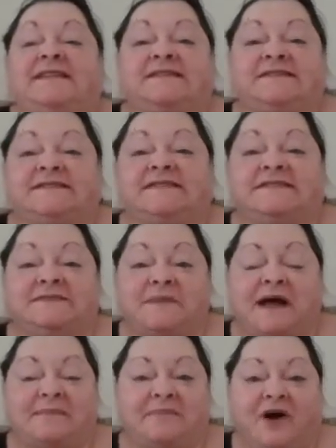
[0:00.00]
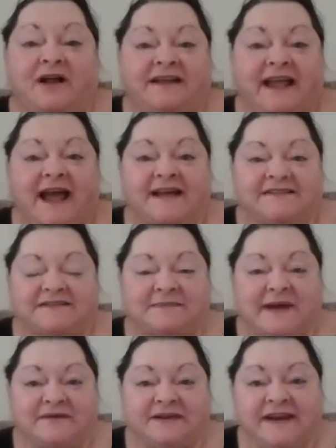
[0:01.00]
This is my podcast
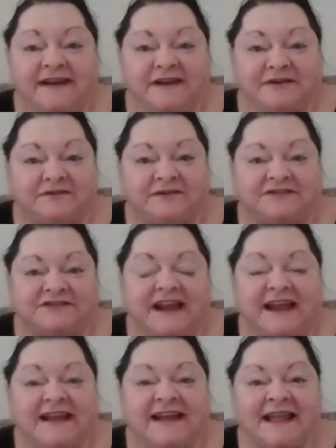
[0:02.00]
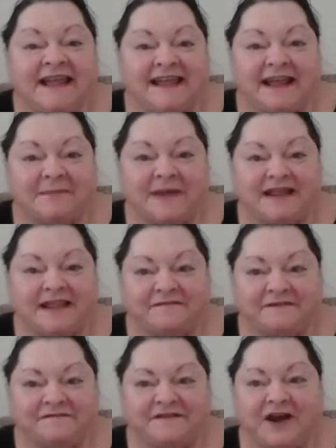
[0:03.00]
about knitting, crochet, and my
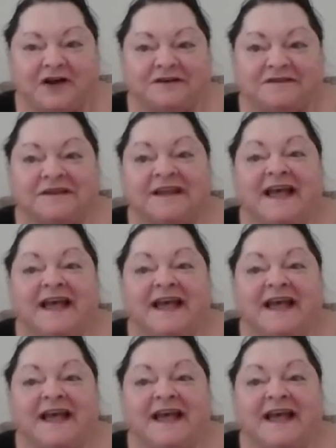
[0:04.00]
love of yarn.